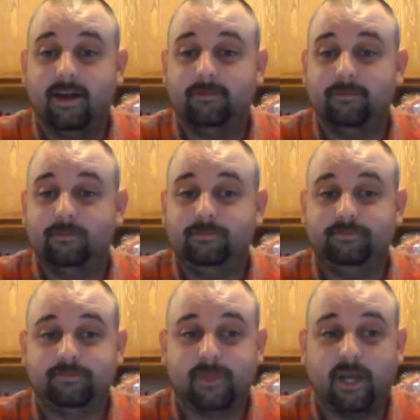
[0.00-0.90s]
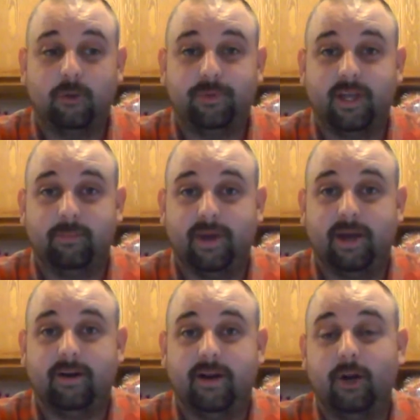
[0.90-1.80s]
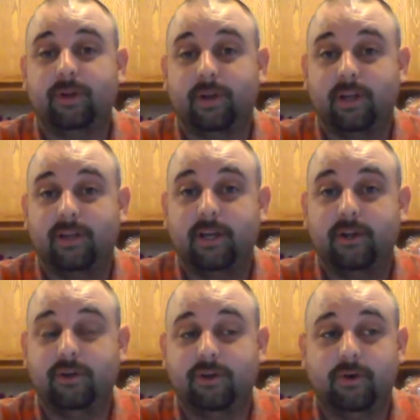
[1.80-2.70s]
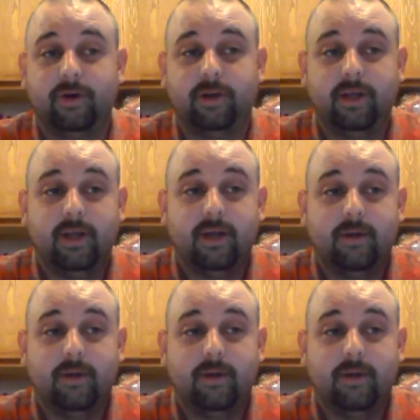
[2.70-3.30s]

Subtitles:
I hope to get better. I hope to continue to do it,